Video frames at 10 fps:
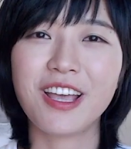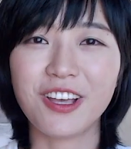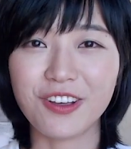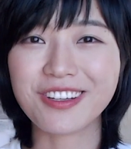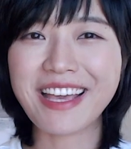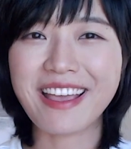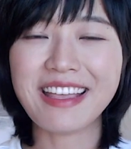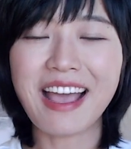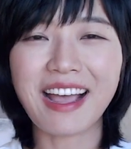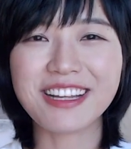
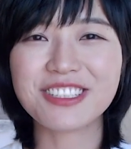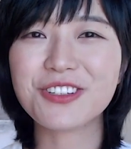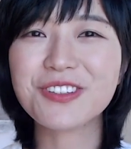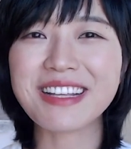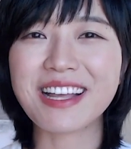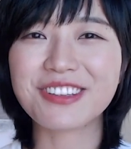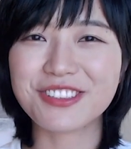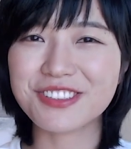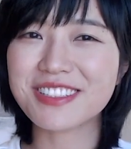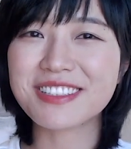Okay, I know that
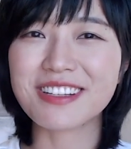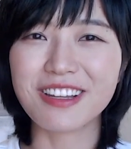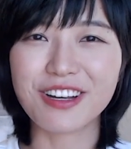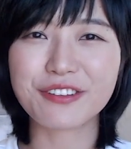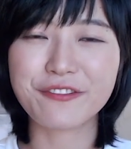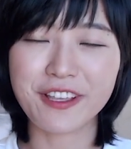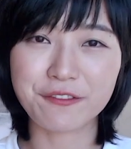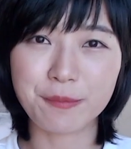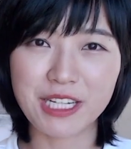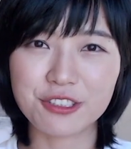this is a lot of
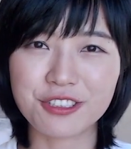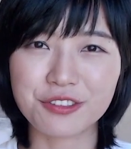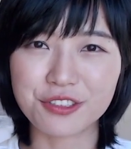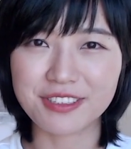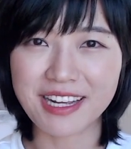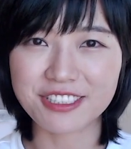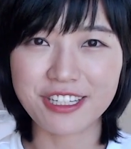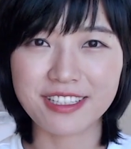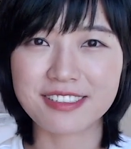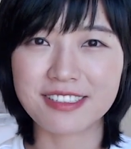information to
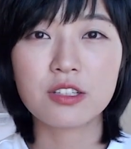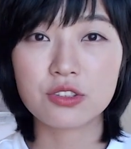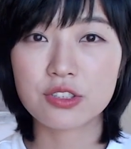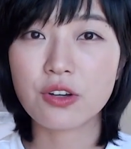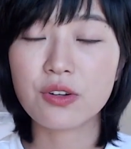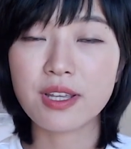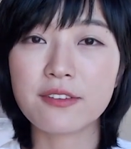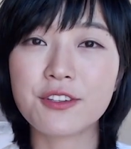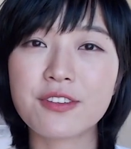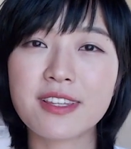digest, so
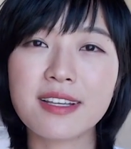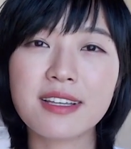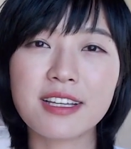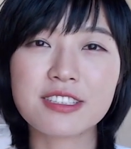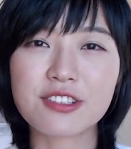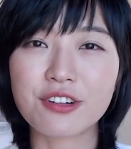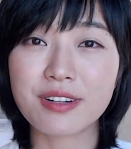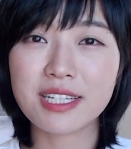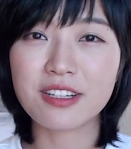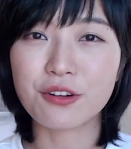if you think it's
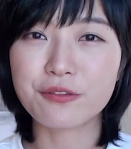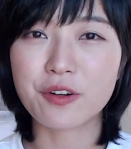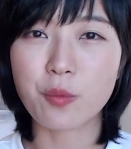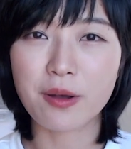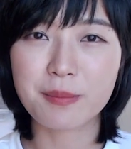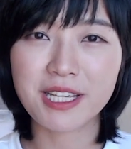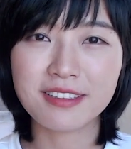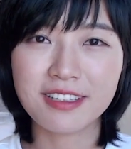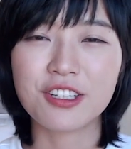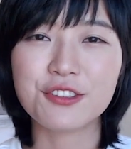already
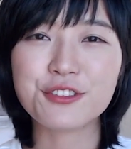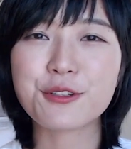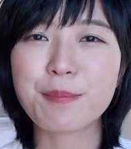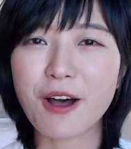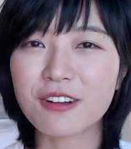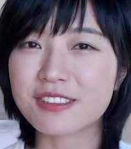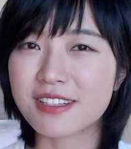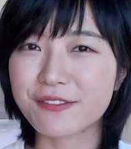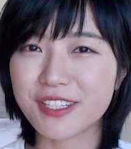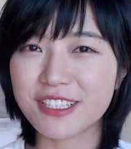overwhelming, you should pause
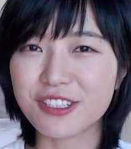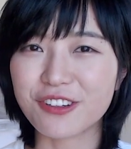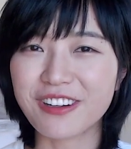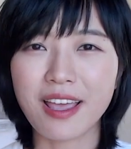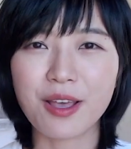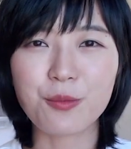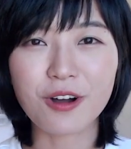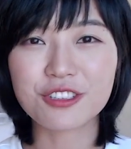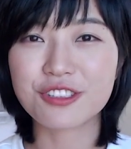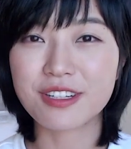the video and
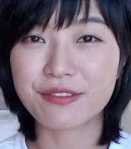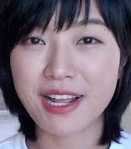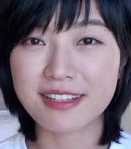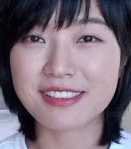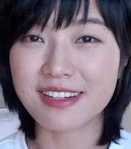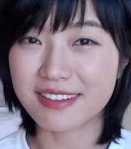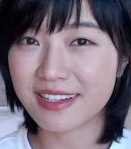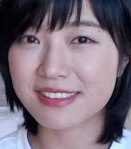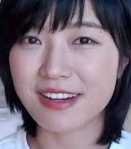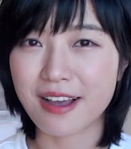watch the rest
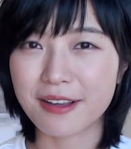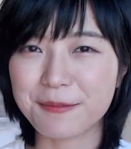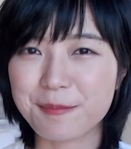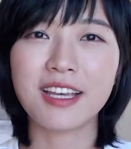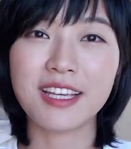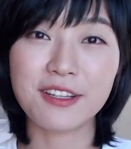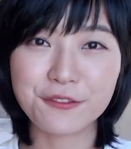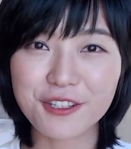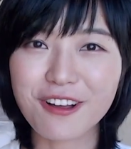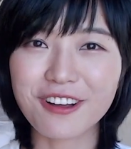next time.
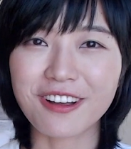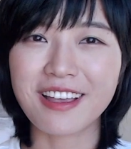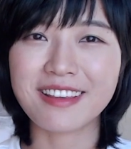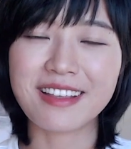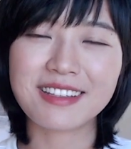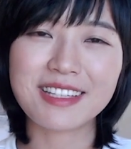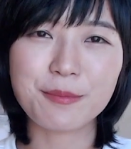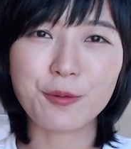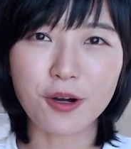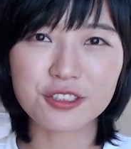If not, then
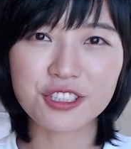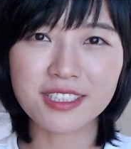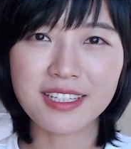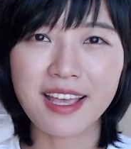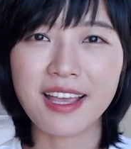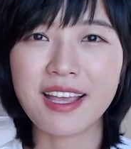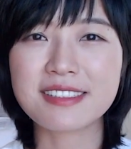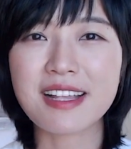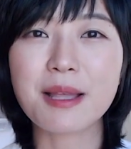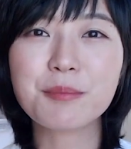keep watching,
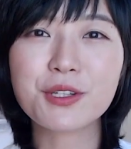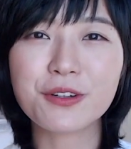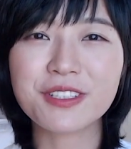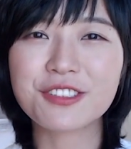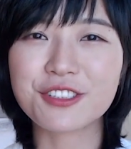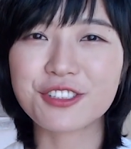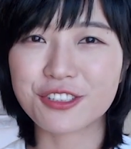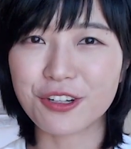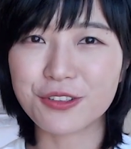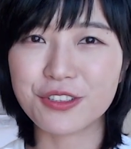as I'm going to
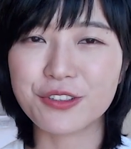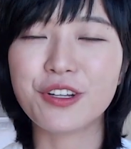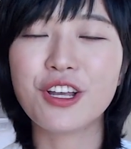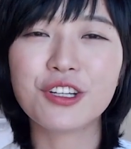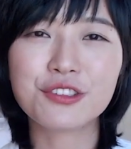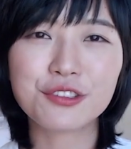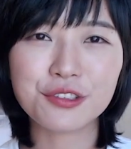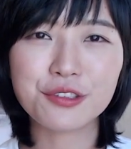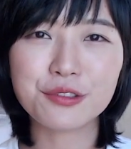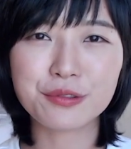show you
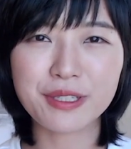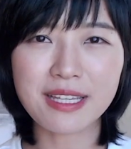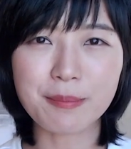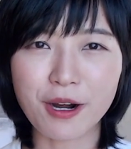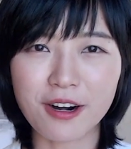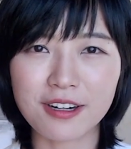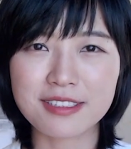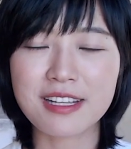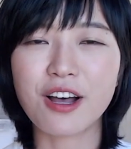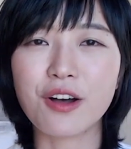two tricky
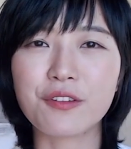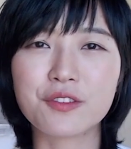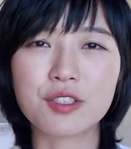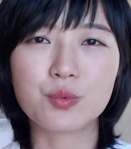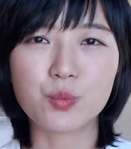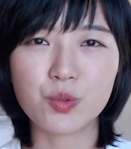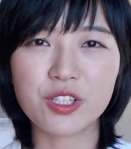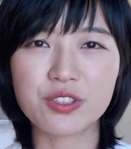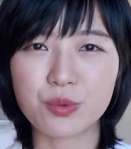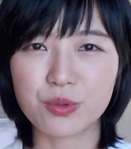parts of this
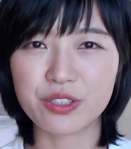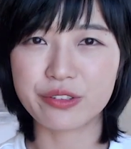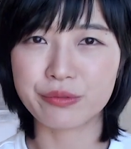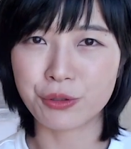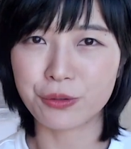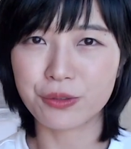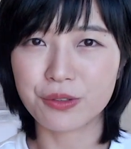word order rule.